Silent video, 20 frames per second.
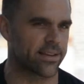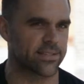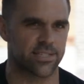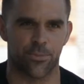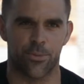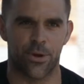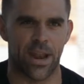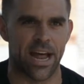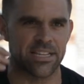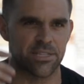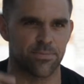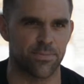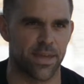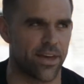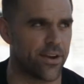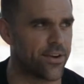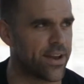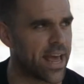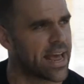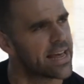someone asked me
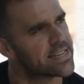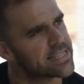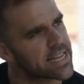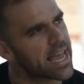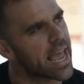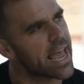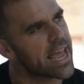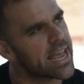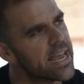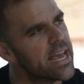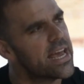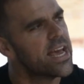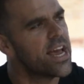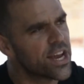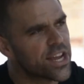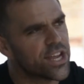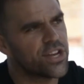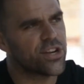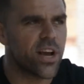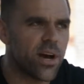the other day, it's like, hey,
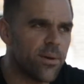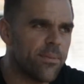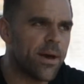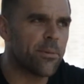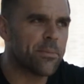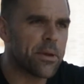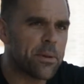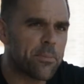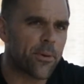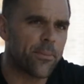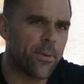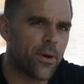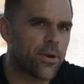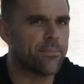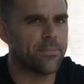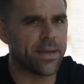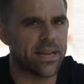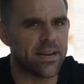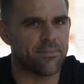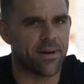can you come help me promote a
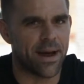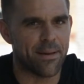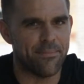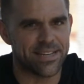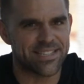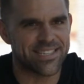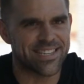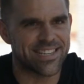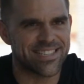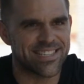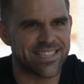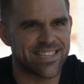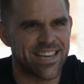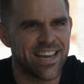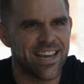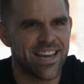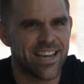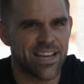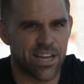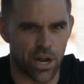meet in my business?
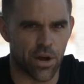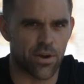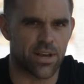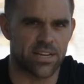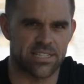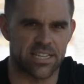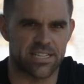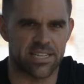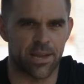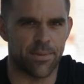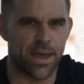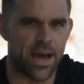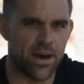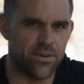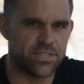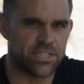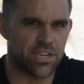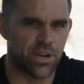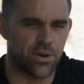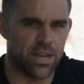Because it's something I
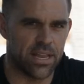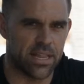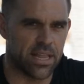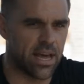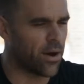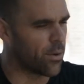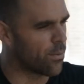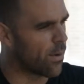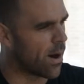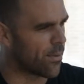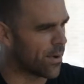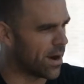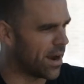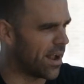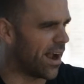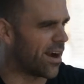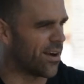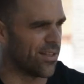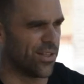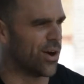was doing,
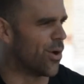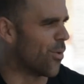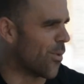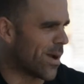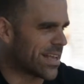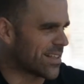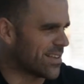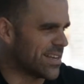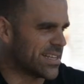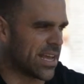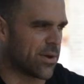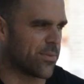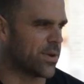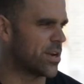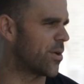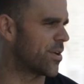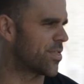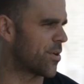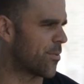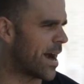our little weekly thing we
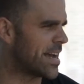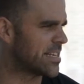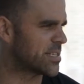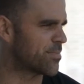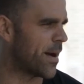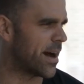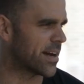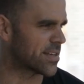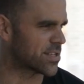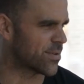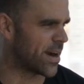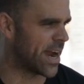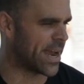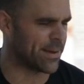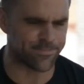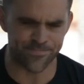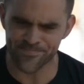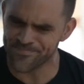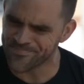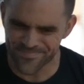do at the Rice Bowls, right?
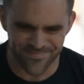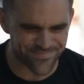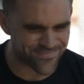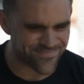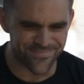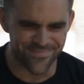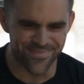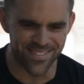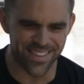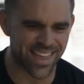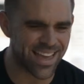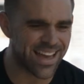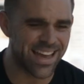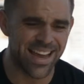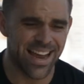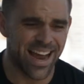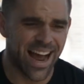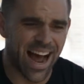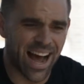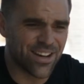
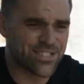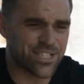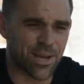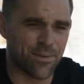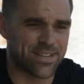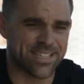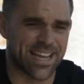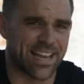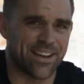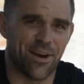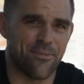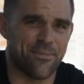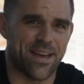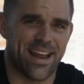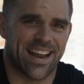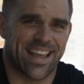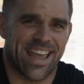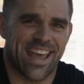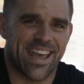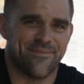Other time I was like, no man,
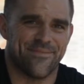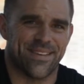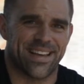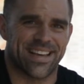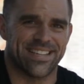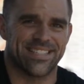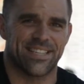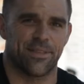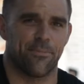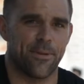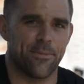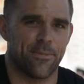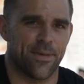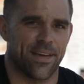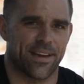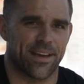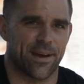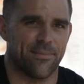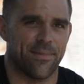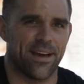I can't, because the people
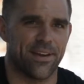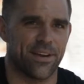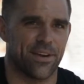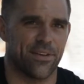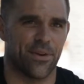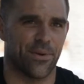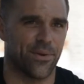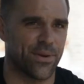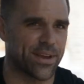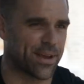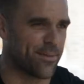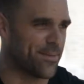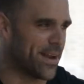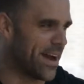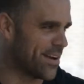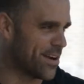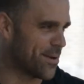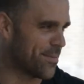that come out here, they're only coming out